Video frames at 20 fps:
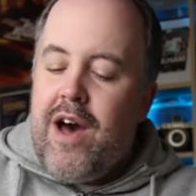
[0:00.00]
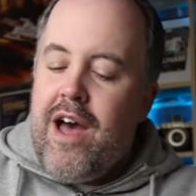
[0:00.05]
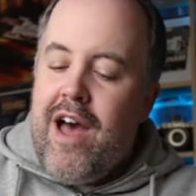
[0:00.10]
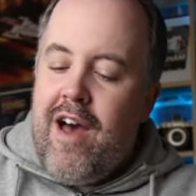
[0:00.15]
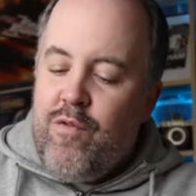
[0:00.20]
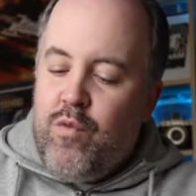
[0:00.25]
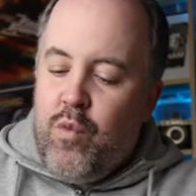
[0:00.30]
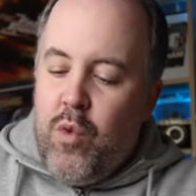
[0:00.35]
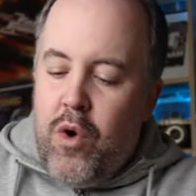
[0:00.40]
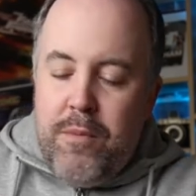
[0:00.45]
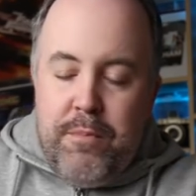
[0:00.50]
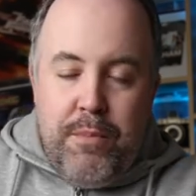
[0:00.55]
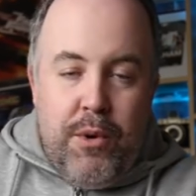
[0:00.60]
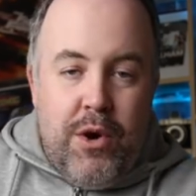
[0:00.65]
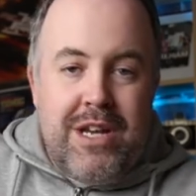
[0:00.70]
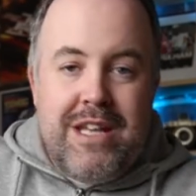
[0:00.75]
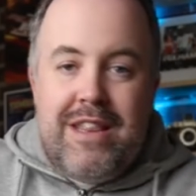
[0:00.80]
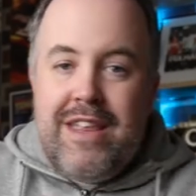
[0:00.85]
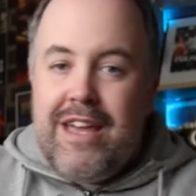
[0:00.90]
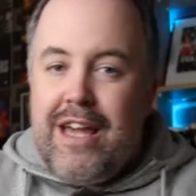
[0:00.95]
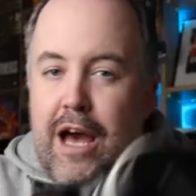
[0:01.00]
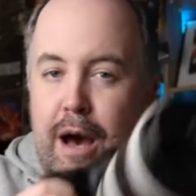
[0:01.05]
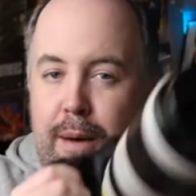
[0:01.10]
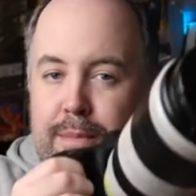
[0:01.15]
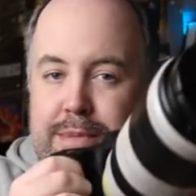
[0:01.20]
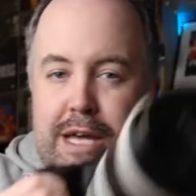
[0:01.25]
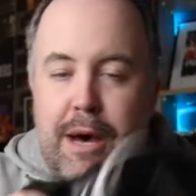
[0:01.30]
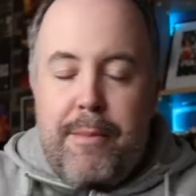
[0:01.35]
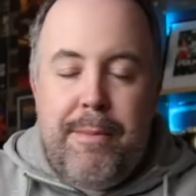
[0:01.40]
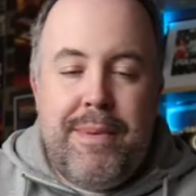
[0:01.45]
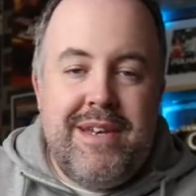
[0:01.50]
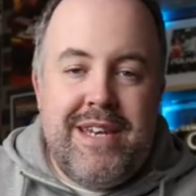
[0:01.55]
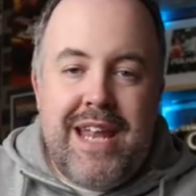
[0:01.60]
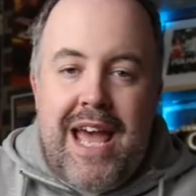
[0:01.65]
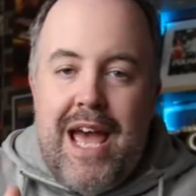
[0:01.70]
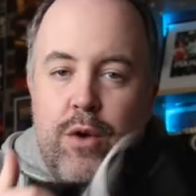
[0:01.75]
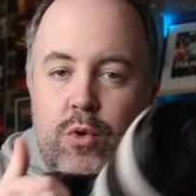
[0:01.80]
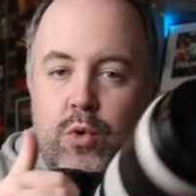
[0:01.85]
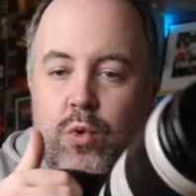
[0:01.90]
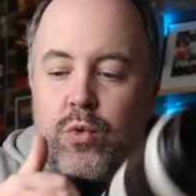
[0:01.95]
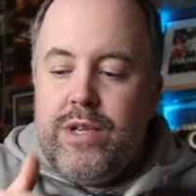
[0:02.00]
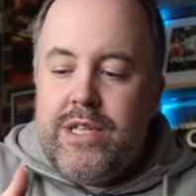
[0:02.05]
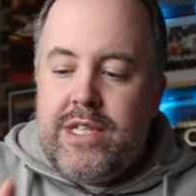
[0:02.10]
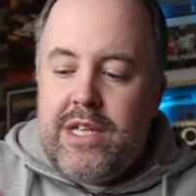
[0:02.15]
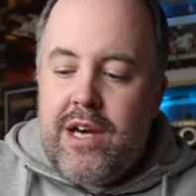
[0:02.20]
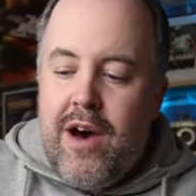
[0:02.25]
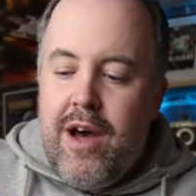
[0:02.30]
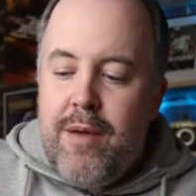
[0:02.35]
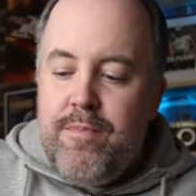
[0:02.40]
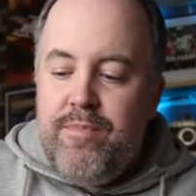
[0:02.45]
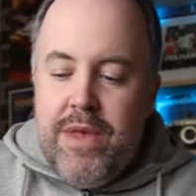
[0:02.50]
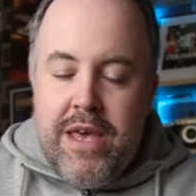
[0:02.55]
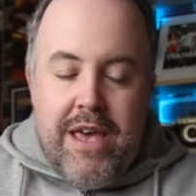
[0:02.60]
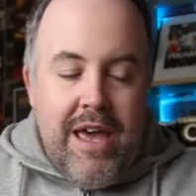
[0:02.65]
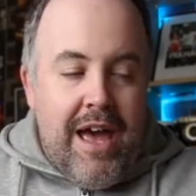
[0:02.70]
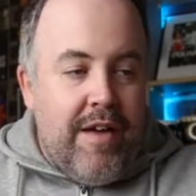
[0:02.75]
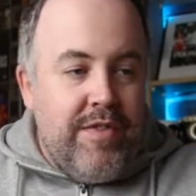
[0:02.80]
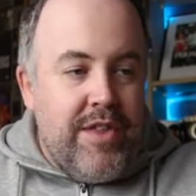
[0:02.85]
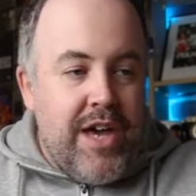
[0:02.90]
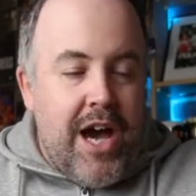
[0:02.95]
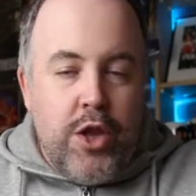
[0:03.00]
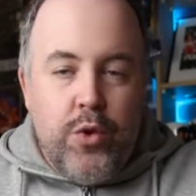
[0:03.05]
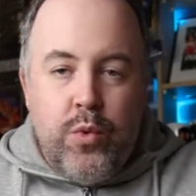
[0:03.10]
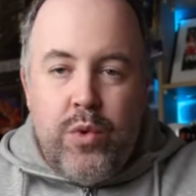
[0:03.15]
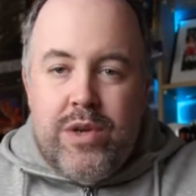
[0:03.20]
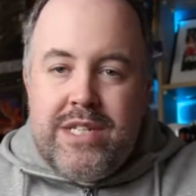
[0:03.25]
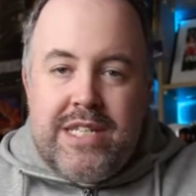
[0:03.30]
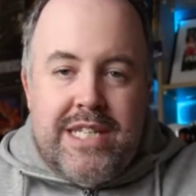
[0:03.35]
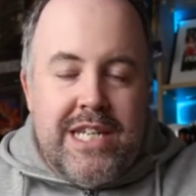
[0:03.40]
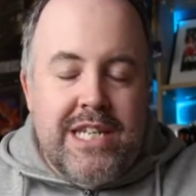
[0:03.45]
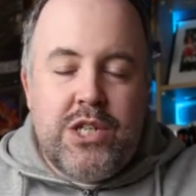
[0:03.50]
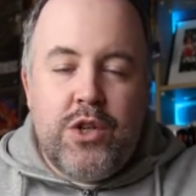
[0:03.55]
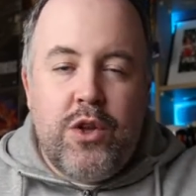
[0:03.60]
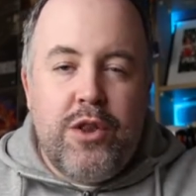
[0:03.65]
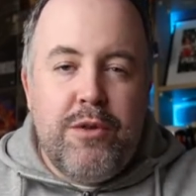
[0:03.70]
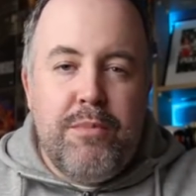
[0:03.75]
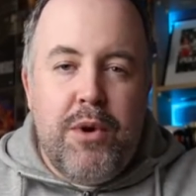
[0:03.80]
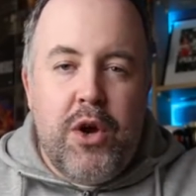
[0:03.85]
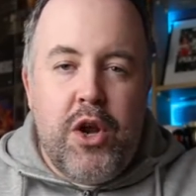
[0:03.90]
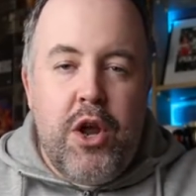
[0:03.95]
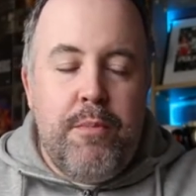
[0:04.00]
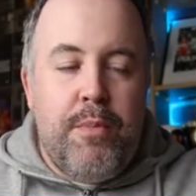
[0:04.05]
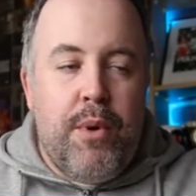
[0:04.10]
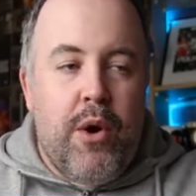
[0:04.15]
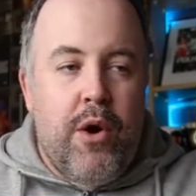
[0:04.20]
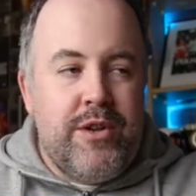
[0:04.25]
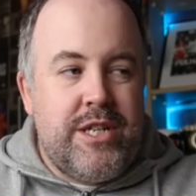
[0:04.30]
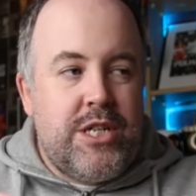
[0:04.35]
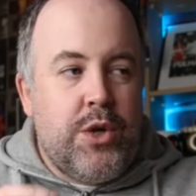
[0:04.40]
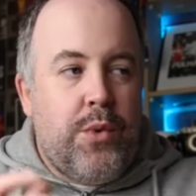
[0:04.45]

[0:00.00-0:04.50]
I have one body that comes up and down all the time, and the other one sits on the monopod.